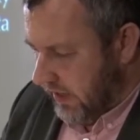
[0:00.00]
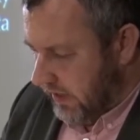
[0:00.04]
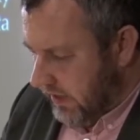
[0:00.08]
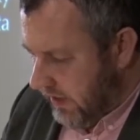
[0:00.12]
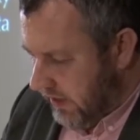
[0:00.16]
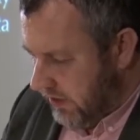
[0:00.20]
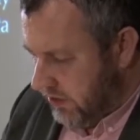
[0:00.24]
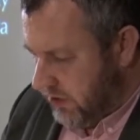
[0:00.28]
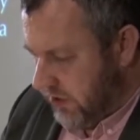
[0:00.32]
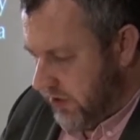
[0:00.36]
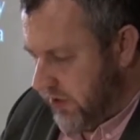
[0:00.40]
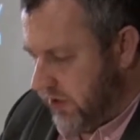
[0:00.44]
The
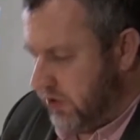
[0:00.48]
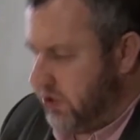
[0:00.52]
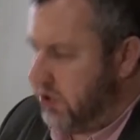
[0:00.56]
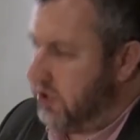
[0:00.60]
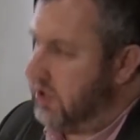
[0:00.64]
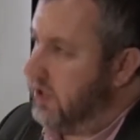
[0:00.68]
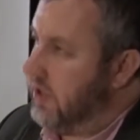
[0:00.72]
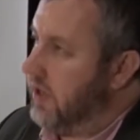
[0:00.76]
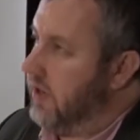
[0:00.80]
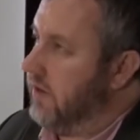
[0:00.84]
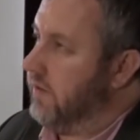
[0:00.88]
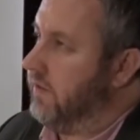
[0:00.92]

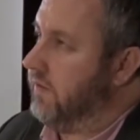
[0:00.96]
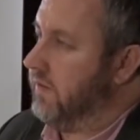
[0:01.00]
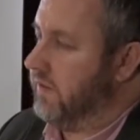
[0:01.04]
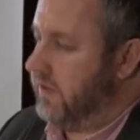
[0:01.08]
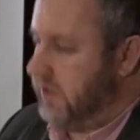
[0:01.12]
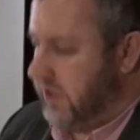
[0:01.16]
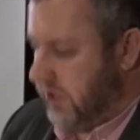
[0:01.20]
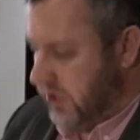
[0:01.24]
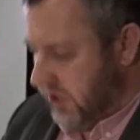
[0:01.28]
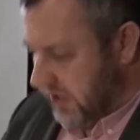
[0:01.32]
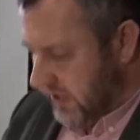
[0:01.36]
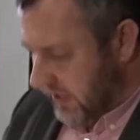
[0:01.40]
introduction of
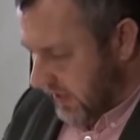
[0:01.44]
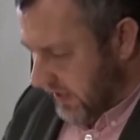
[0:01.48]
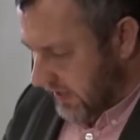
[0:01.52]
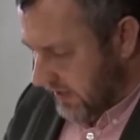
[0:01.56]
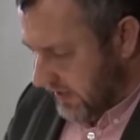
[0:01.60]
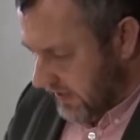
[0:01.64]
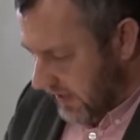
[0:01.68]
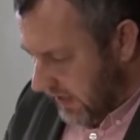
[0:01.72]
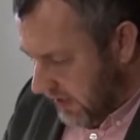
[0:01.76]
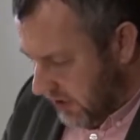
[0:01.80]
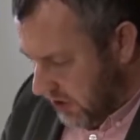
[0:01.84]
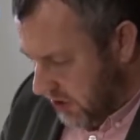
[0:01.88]

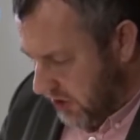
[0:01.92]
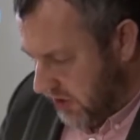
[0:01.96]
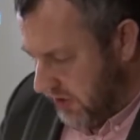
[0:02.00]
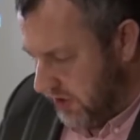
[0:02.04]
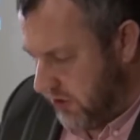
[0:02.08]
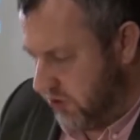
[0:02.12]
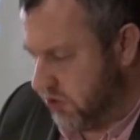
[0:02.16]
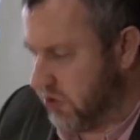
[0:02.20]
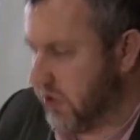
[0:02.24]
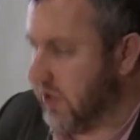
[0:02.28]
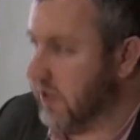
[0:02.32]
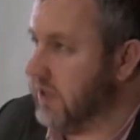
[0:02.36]

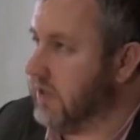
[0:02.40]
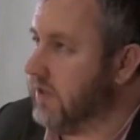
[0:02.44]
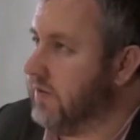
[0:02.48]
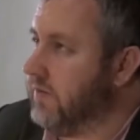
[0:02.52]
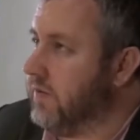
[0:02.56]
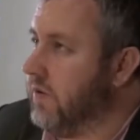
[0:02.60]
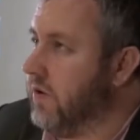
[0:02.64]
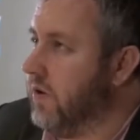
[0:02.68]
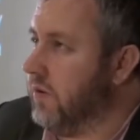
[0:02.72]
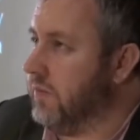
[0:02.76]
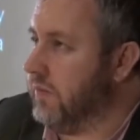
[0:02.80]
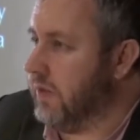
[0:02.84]
digitization
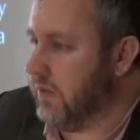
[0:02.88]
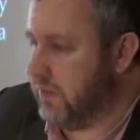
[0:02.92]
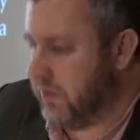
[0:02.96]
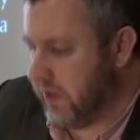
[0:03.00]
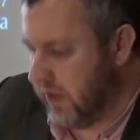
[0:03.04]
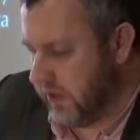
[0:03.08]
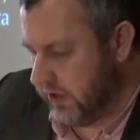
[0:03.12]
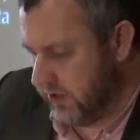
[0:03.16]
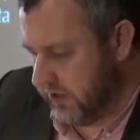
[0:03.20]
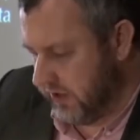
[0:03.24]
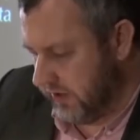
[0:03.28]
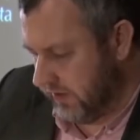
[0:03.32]
transformed the
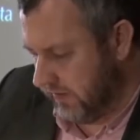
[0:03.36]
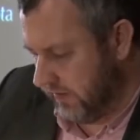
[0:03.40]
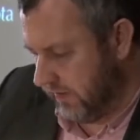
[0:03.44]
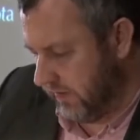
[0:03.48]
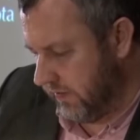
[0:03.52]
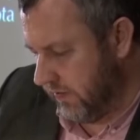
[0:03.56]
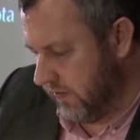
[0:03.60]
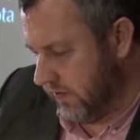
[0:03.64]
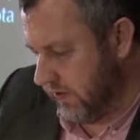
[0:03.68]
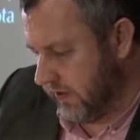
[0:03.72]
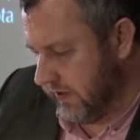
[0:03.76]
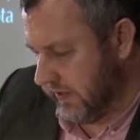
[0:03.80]
project, of
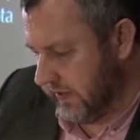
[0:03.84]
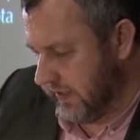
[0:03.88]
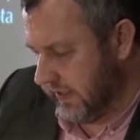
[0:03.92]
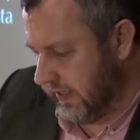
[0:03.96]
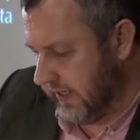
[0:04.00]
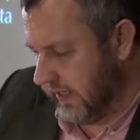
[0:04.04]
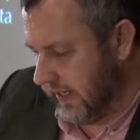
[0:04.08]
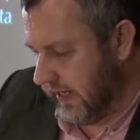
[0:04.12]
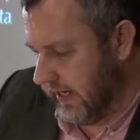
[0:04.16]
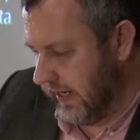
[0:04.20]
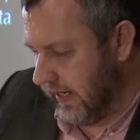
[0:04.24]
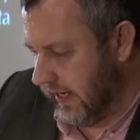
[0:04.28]
course.
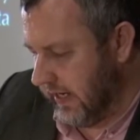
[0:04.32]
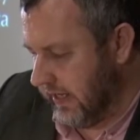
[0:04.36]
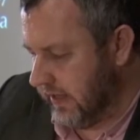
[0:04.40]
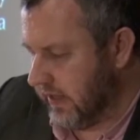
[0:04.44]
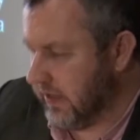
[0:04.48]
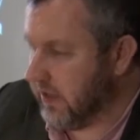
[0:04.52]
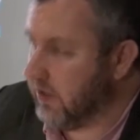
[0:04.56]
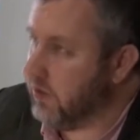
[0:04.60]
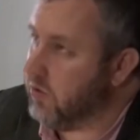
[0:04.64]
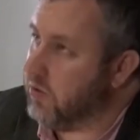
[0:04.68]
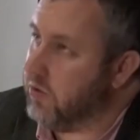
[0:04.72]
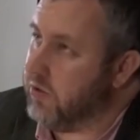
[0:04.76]
In
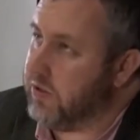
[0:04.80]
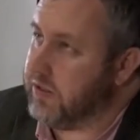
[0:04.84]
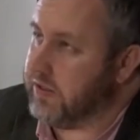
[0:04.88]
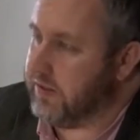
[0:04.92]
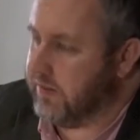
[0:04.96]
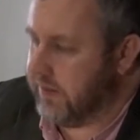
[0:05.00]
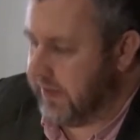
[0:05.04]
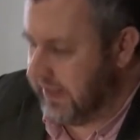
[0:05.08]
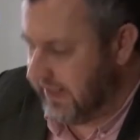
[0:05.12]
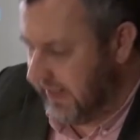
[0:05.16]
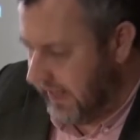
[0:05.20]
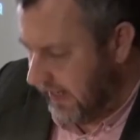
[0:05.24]
the course
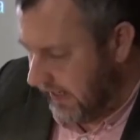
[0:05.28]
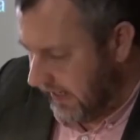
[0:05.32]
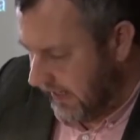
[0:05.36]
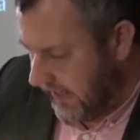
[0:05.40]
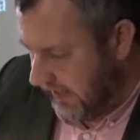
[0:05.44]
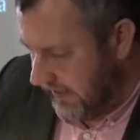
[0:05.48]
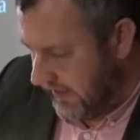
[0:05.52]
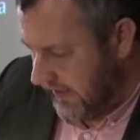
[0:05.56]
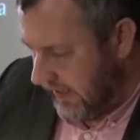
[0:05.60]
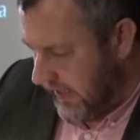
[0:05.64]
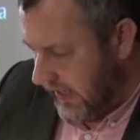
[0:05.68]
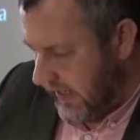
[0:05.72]
of a
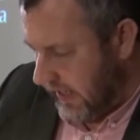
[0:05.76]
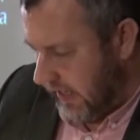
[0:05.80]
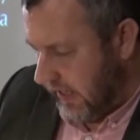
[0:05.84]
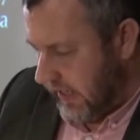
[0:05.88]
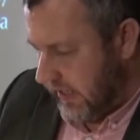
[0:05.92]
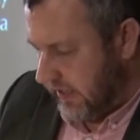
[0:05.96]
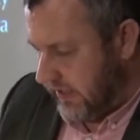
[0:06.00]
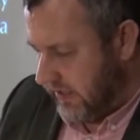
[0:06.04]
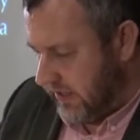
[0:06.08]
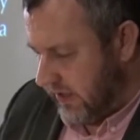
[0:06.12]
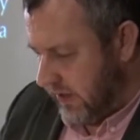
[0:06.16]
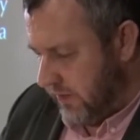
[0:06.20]
decade,
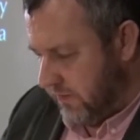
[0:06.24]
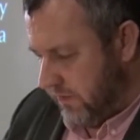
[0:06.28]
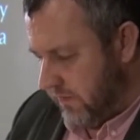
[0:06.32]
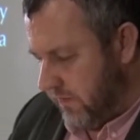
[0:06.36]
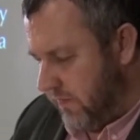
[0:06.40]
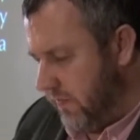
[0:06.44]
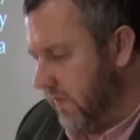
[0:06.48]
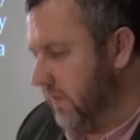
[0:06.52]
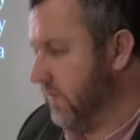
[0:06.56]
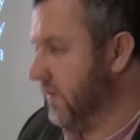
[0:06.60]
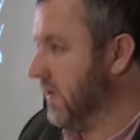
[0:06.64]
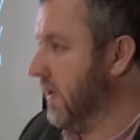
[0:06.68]
some
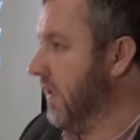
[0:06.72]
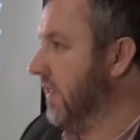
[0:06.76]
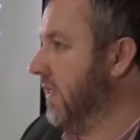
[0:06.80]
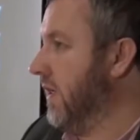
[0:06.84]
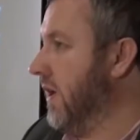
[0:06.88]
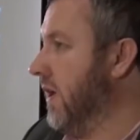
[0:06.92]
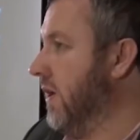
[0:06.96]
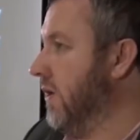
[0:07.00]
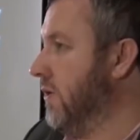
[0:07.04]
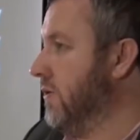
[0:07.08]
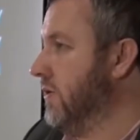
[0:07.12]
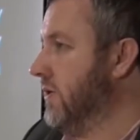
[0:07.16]

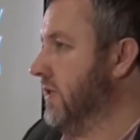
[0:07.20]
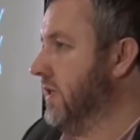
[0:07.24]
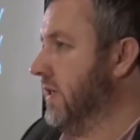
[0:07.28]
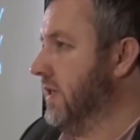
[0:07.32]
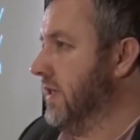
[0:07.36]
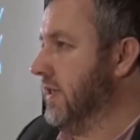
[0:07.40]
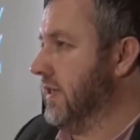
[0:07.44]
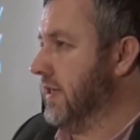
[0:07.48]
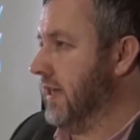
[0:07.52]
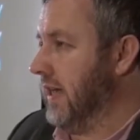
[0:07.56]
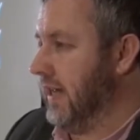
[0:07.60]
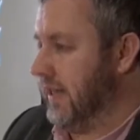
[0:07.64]

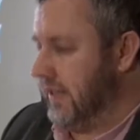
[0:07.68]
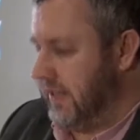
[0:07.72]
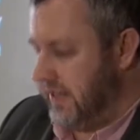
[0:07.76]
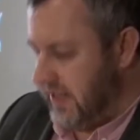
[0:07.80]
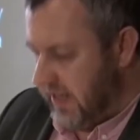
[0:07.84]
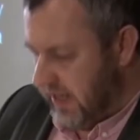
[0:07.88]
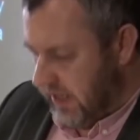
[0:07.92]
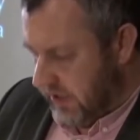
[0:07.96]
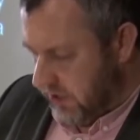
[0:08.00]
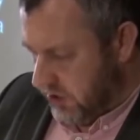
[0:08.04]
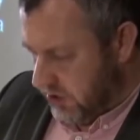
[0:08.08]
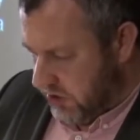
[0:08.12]
50,000
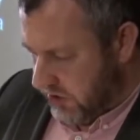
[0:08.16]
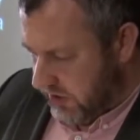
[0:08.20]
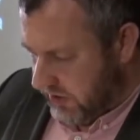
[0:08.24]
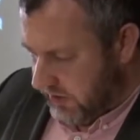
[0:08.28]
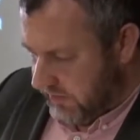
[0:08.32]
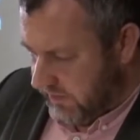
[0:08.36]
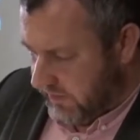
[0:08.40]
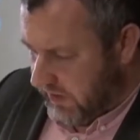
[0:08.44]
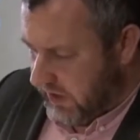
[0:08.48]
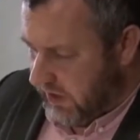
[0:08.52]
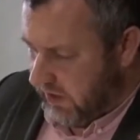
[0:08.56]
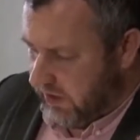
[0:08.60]
endangered
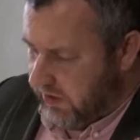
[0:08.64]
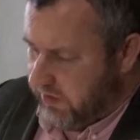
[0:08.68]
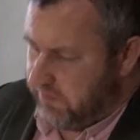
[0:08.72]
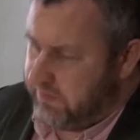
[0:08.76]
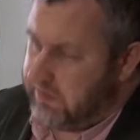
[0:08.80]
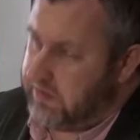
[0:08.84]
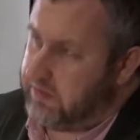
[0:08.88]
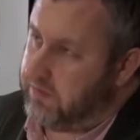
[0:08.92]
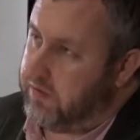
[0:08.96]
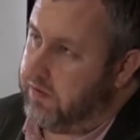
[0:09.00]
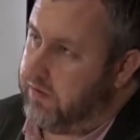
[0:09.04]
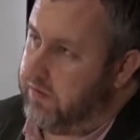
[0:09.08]

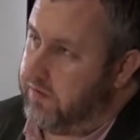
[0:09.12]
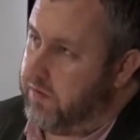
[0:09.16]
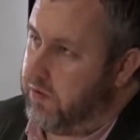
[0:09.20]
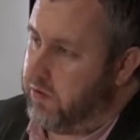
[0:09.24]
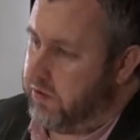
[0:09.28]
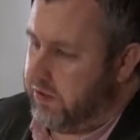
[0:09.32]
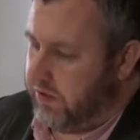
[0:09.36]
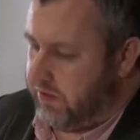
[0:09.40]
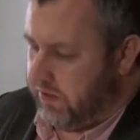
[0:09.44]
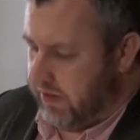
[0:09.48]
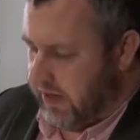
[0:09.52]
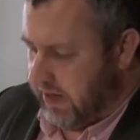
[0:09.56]
volumes were
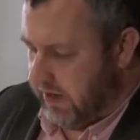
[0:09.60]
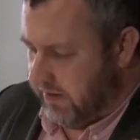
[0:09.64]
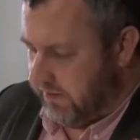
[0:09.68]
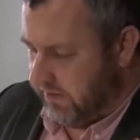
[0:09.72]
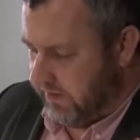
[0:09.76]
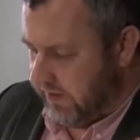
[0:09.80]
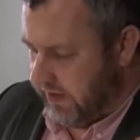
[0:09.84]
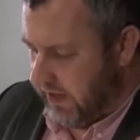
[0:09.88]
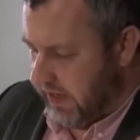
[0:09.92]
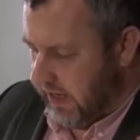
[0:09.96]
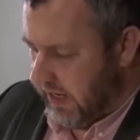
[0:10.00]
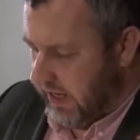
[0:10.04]

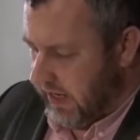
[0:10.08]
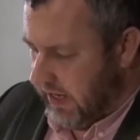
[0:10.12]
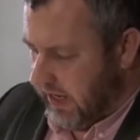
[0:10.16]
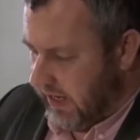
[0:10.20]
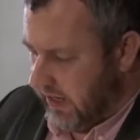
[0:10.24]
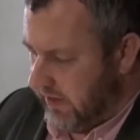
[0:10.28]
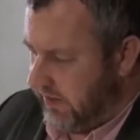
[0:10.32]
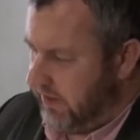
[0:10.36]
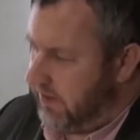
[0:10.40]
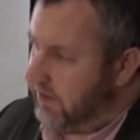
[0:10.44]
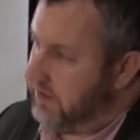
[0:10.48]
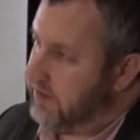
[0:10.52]
photographed
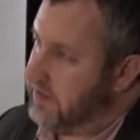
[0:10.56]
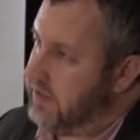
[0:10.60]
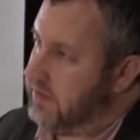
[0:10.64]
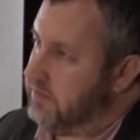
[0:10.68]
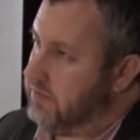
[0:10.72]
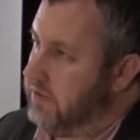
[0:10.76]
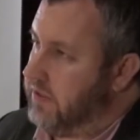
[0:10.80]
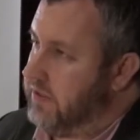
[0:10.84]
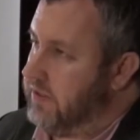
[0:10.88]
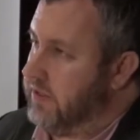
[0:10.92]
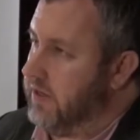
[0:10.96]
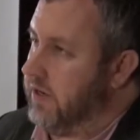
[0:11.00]
and thus
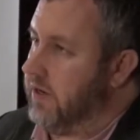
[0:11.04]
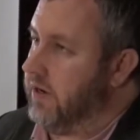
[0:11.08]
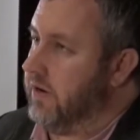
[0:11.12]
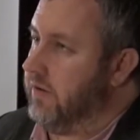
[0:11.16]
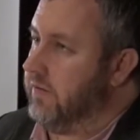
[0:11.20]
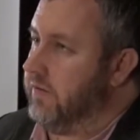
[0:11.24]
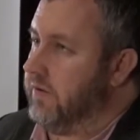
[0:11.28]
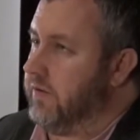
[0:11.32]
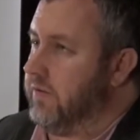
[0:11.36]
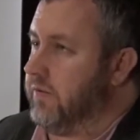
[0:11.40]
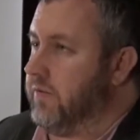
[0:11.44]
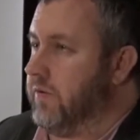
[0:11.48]

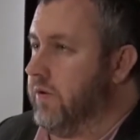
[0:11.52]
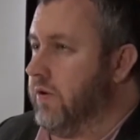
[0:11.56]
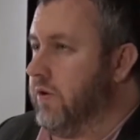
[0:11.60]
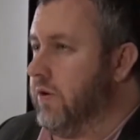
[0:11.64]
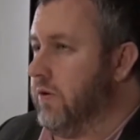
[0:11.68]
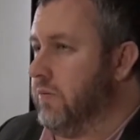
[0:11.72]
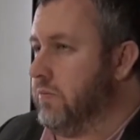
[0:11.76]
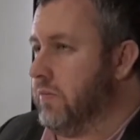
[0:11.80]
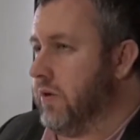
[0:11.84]
preserved for